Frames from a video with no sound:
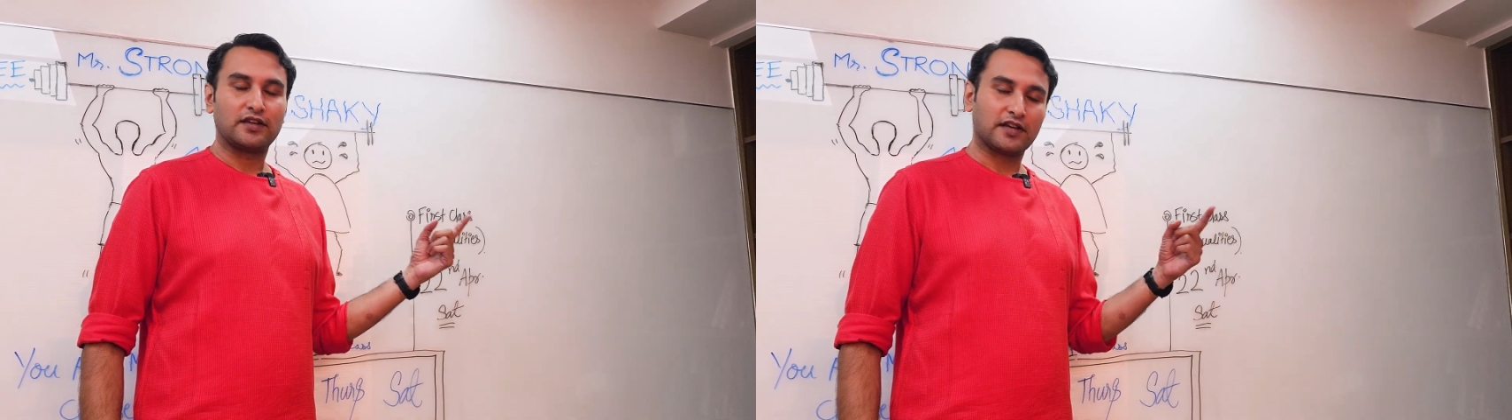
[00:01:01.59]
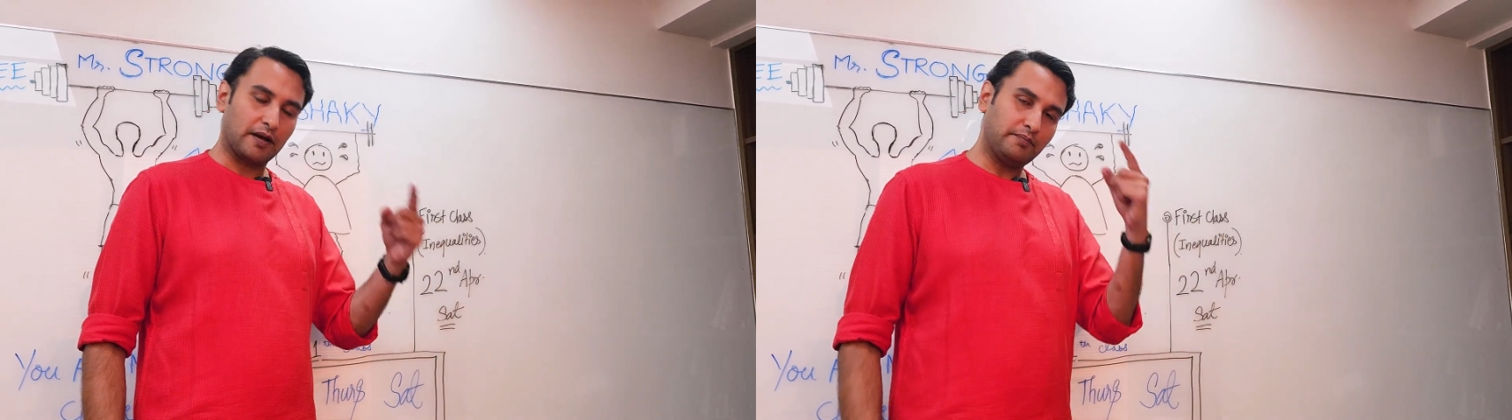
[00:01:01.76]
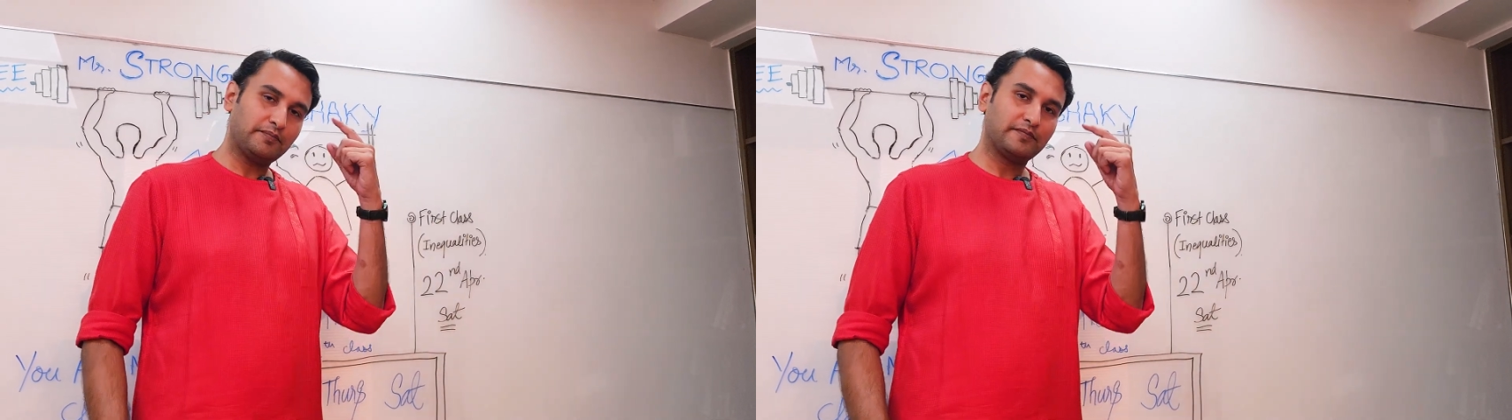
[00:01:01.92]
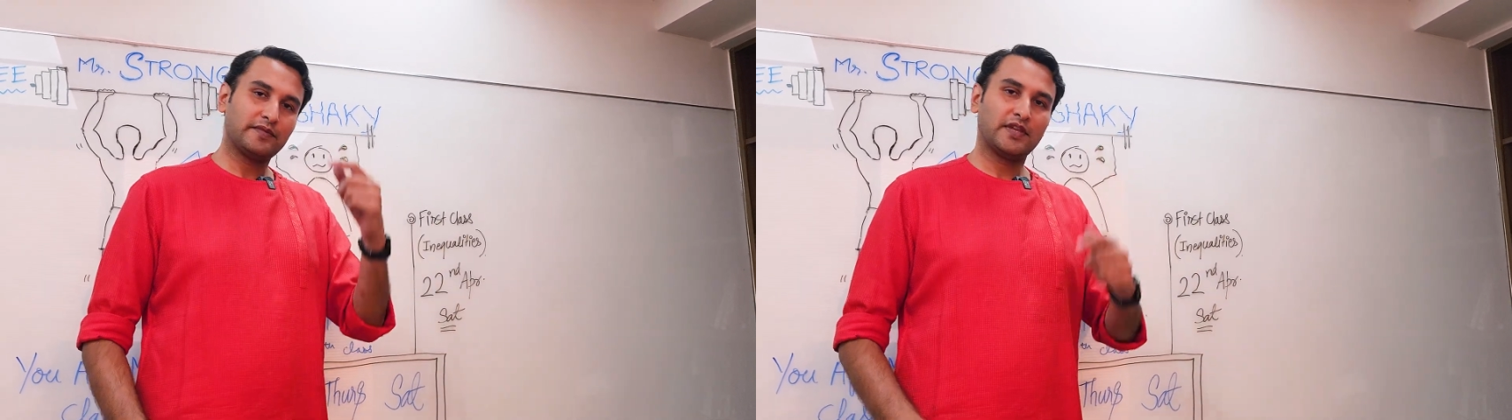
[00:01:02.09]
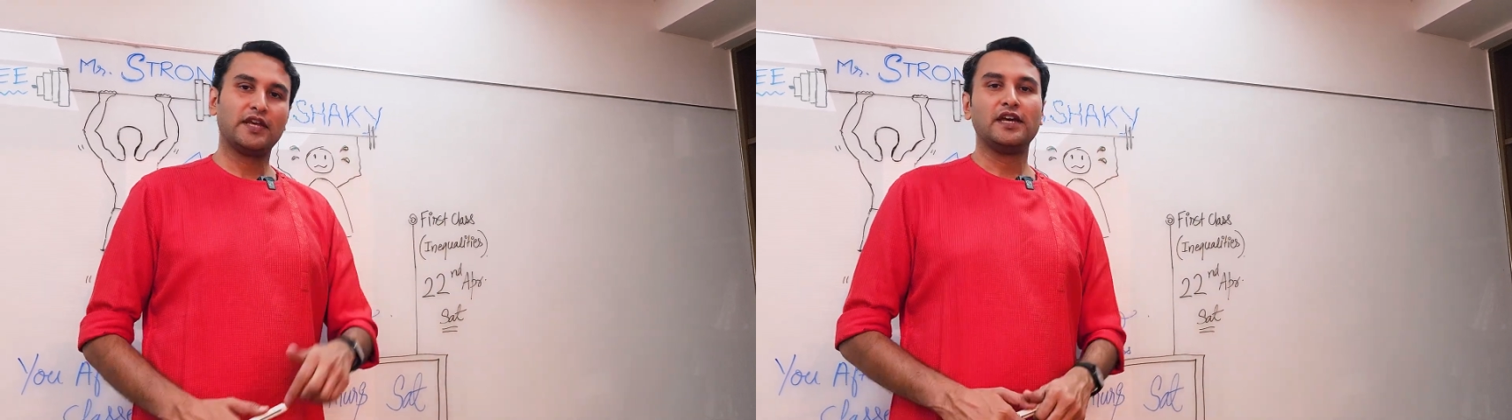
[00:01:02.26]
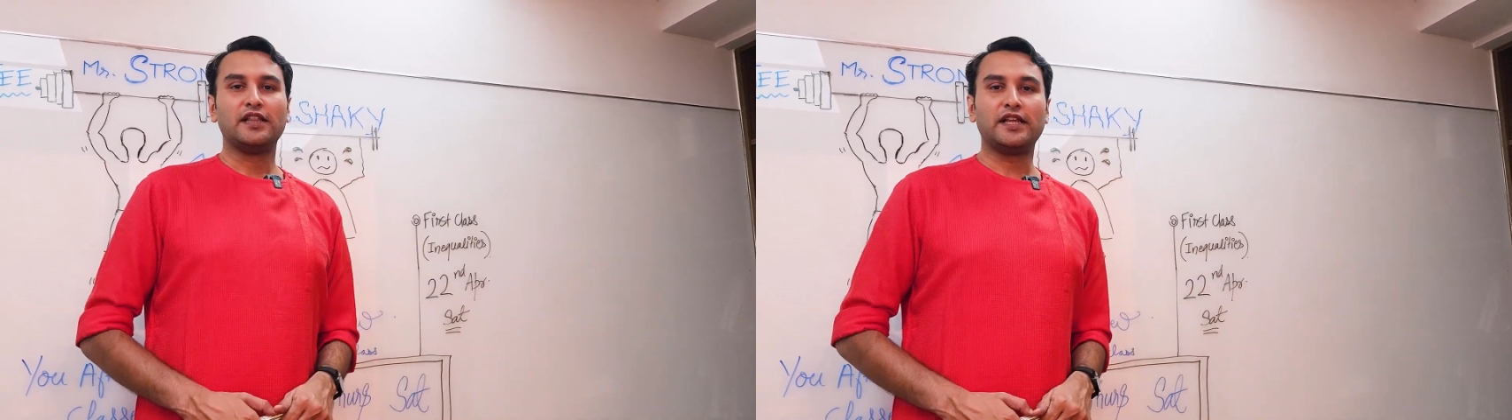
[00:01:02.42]
Come,
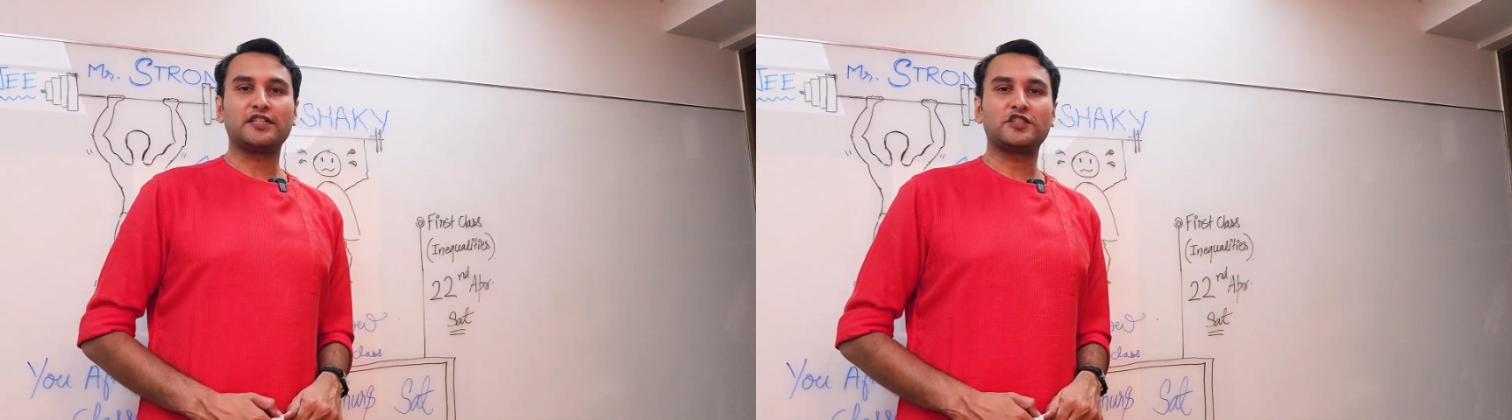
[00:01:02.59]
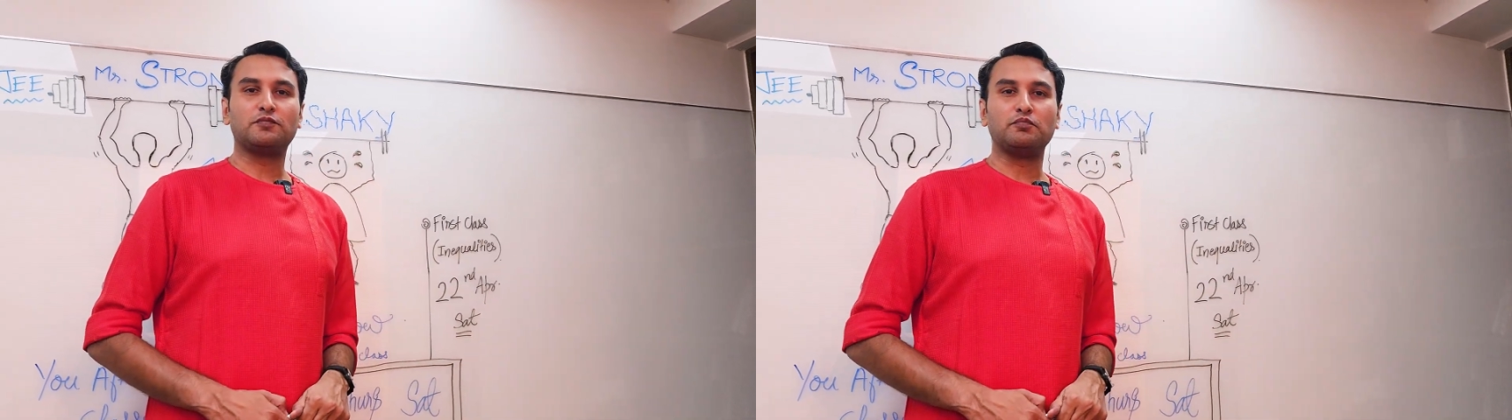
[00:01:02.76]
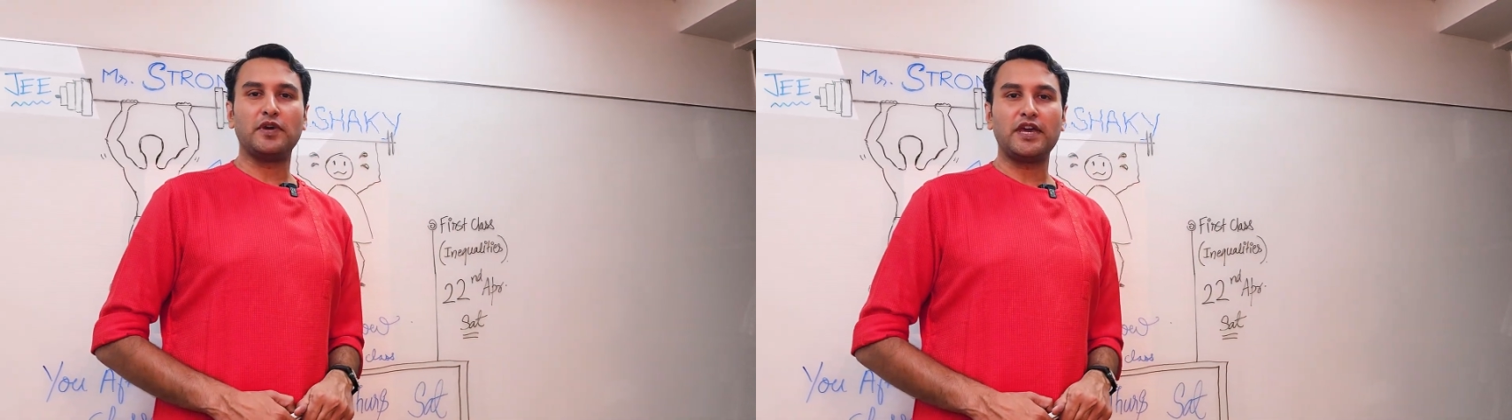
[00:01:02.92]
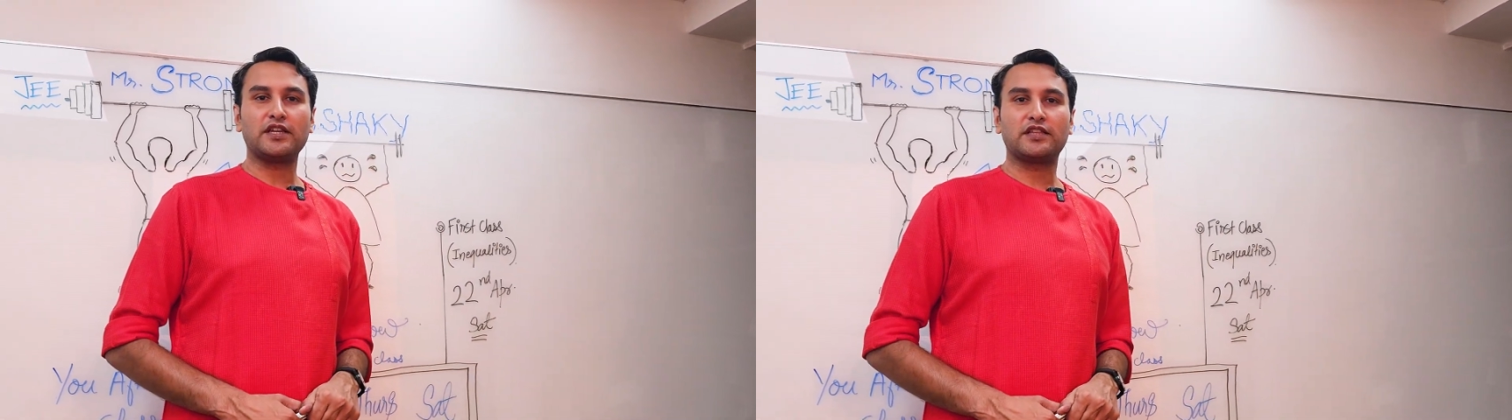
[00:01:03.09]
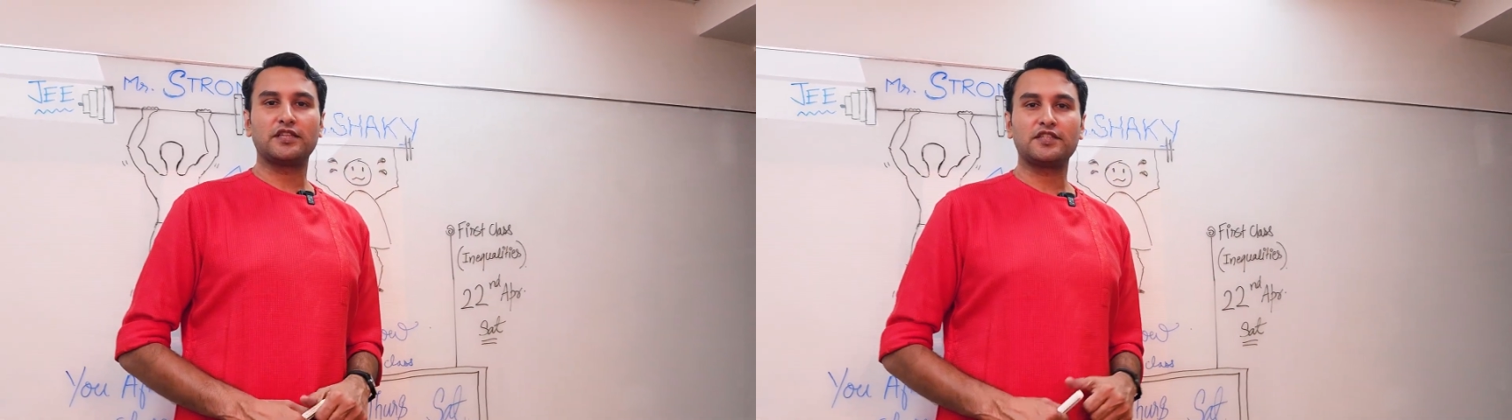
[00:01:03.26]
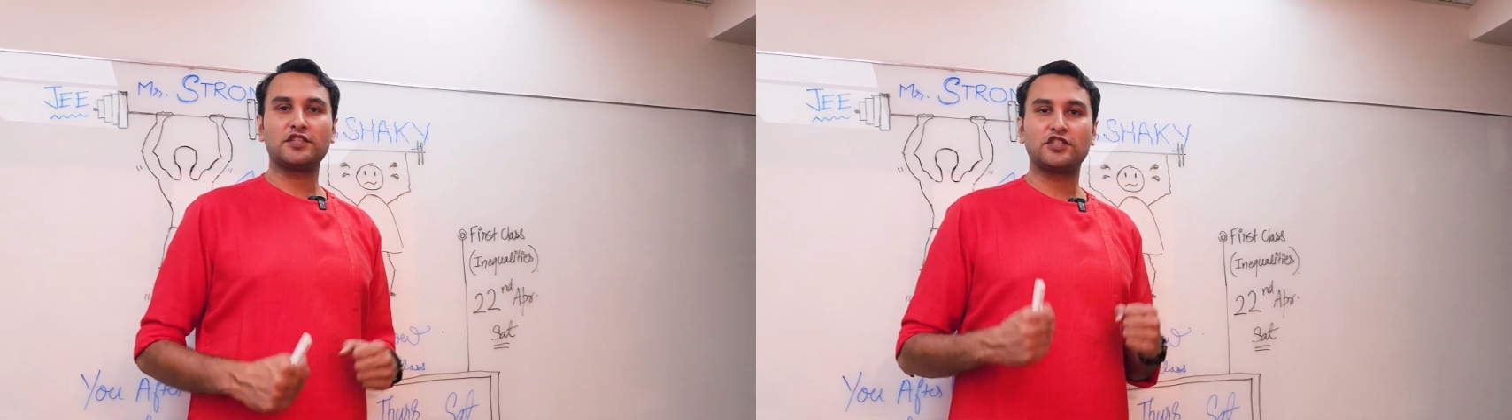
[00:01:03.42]
let's make
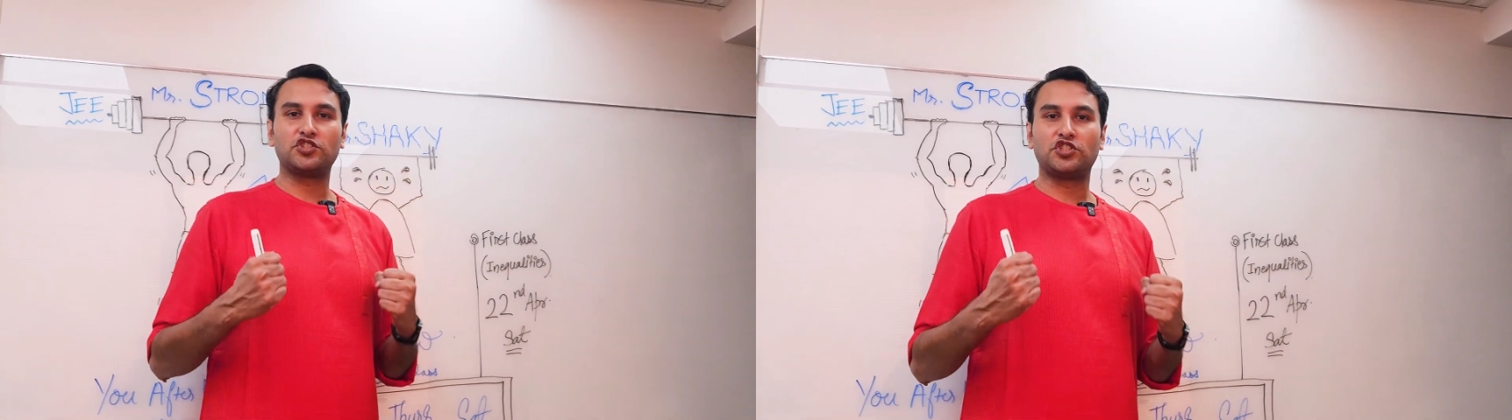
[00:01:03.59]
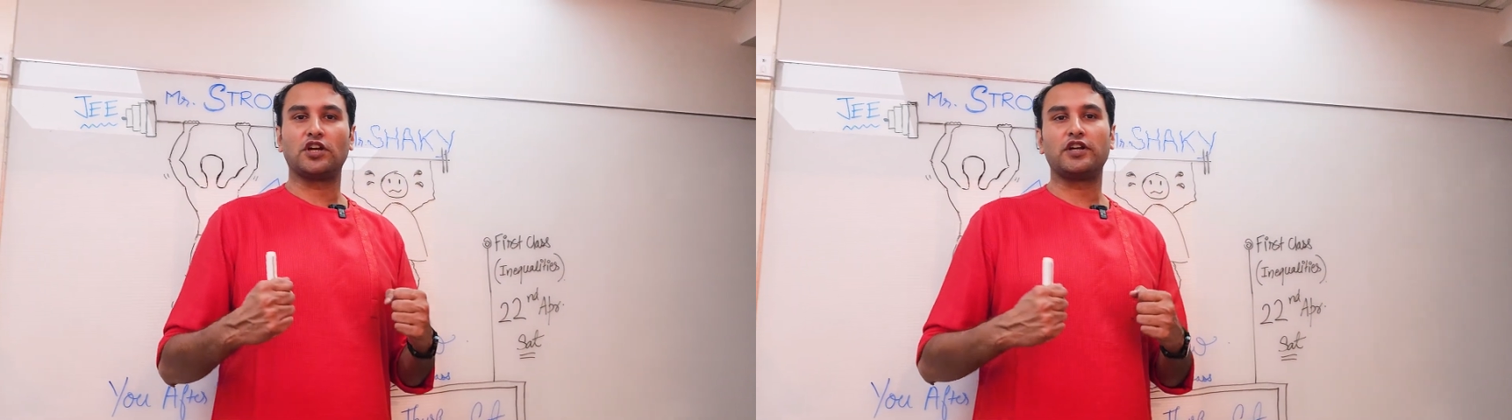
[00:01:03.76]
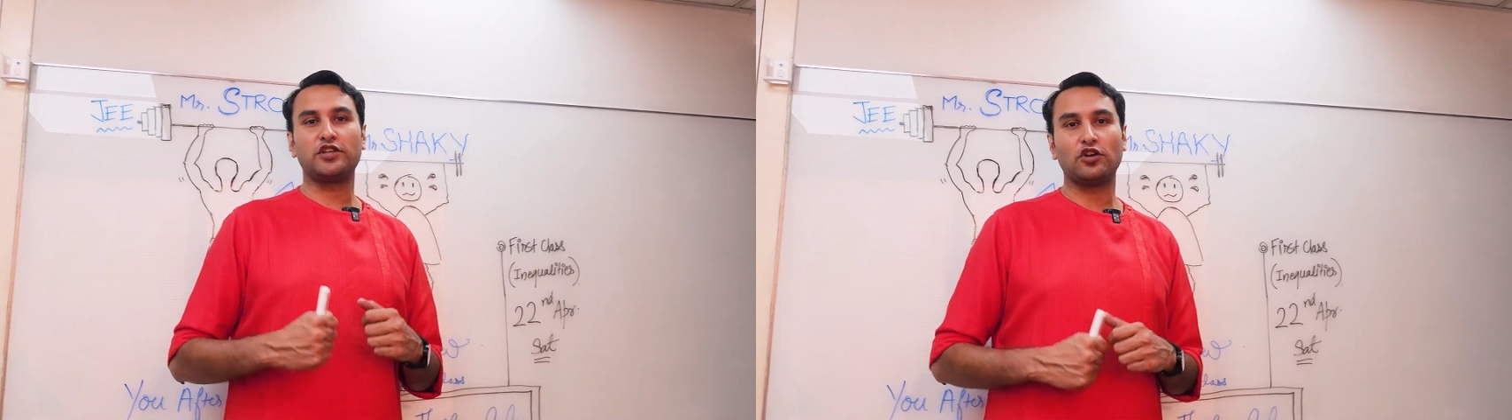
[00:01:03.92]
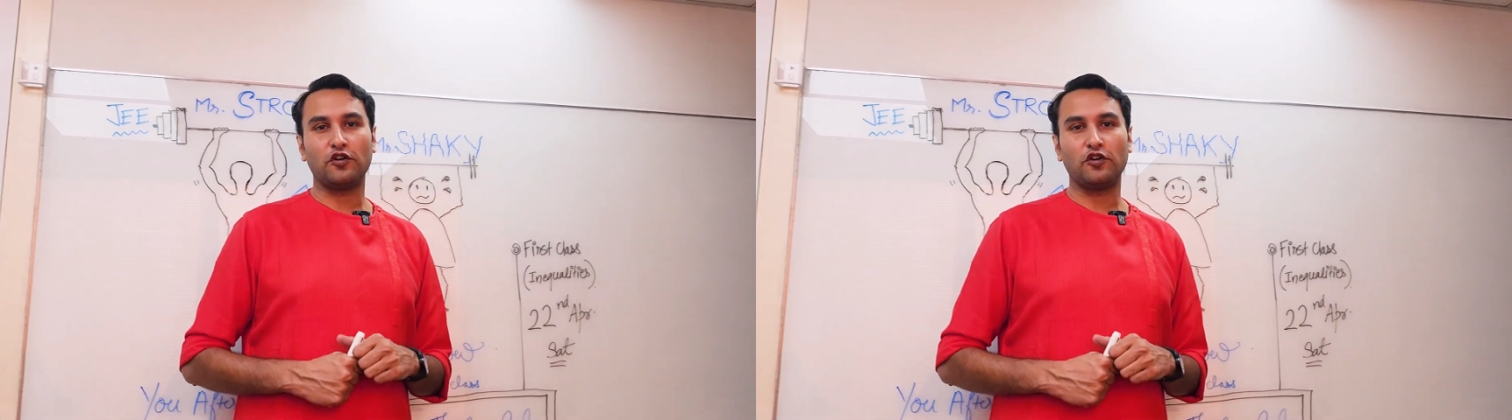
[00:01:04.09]
this journey